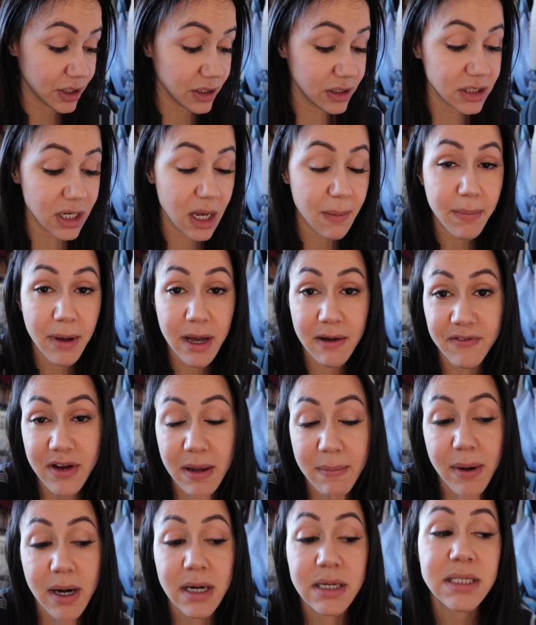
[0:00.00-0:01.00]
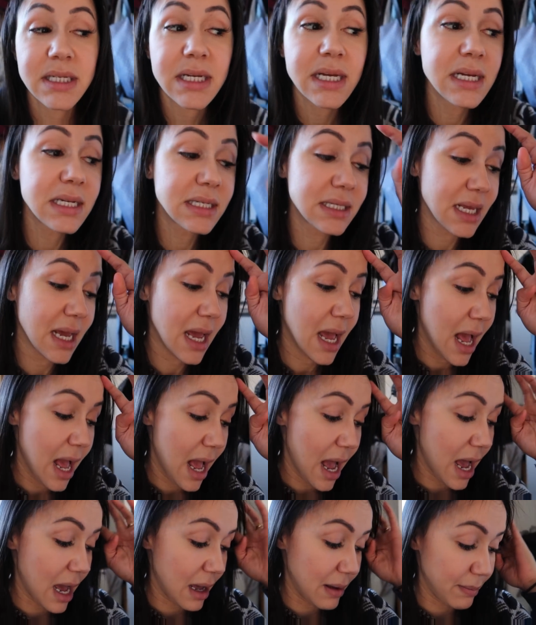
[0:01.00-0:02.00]
to go to her birthday parties
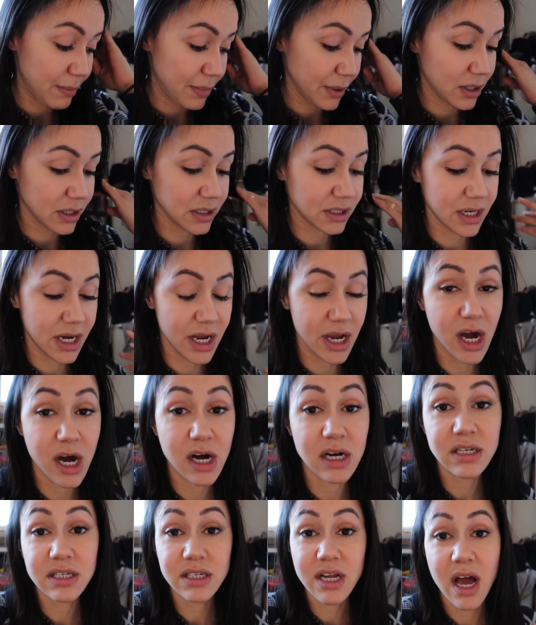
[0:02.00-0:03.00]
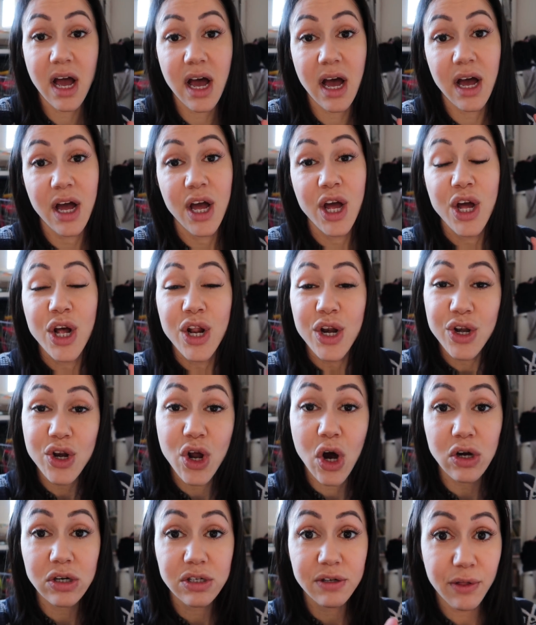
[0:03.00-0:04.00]
because I asked her
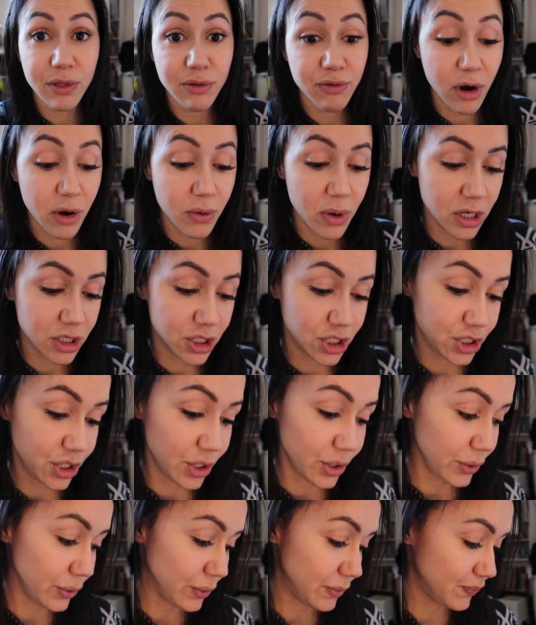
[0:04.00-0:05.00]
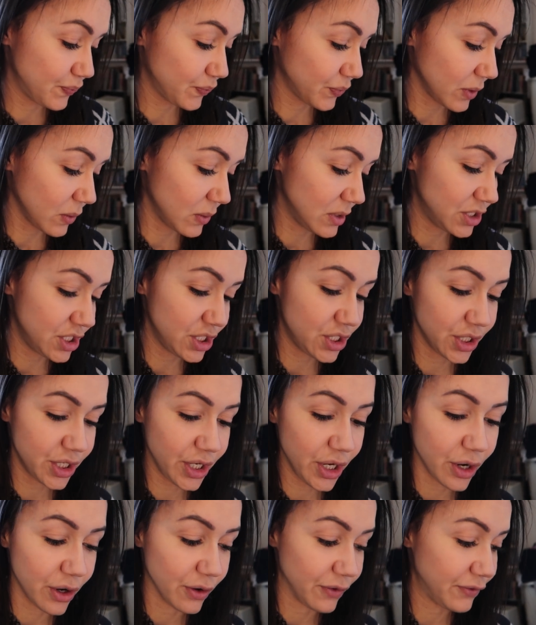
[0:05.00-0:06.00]
not to throw her shoe when she
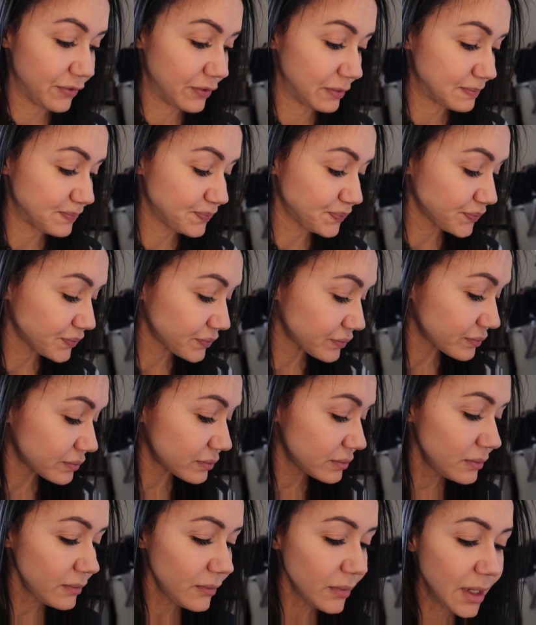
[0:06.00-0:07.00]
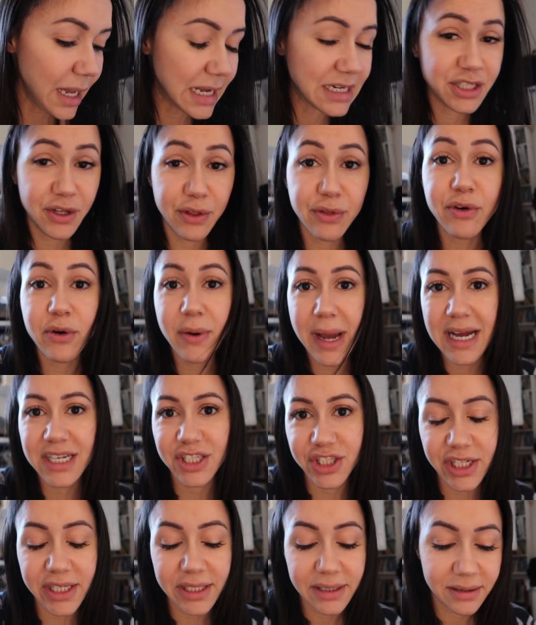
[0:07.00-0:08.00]
took it off. And she threw it
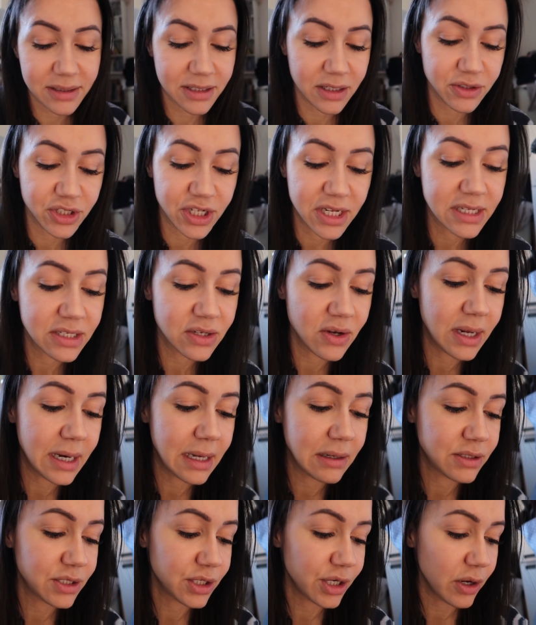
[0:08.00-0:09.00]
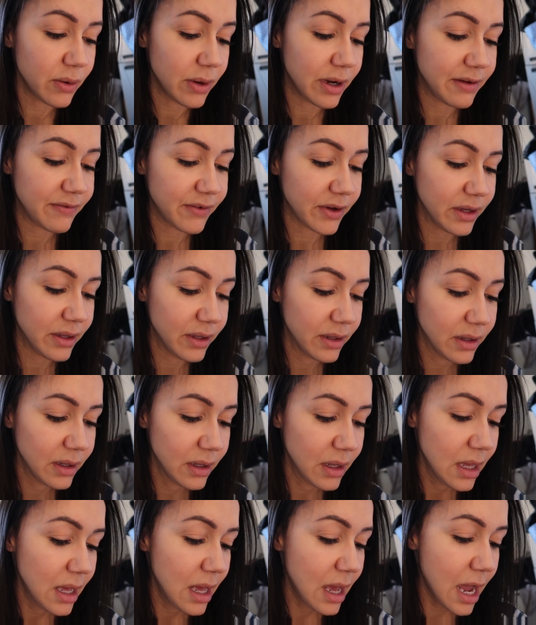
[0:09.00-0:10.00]
at Jean, so Jean's not allowed to go either.
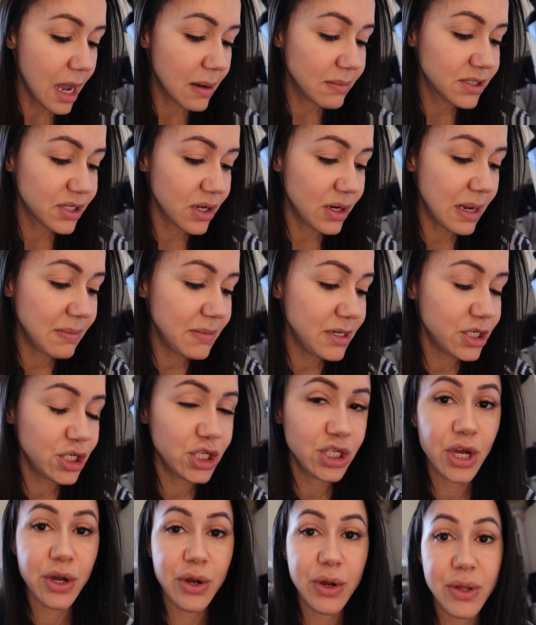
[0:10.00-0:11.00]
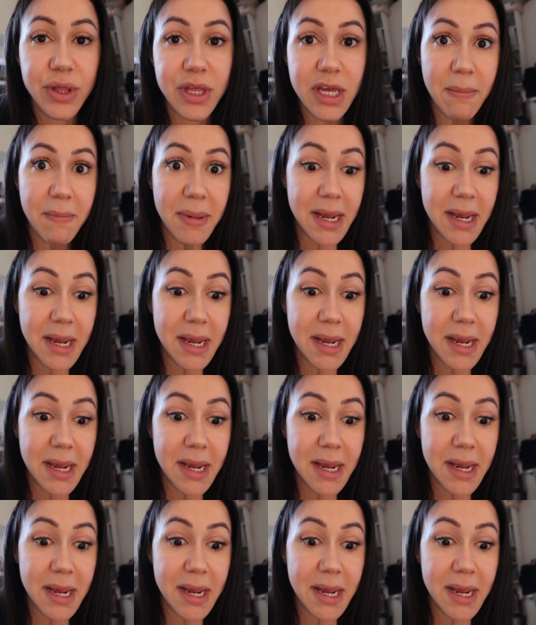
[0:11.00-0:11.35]
So let me just show you the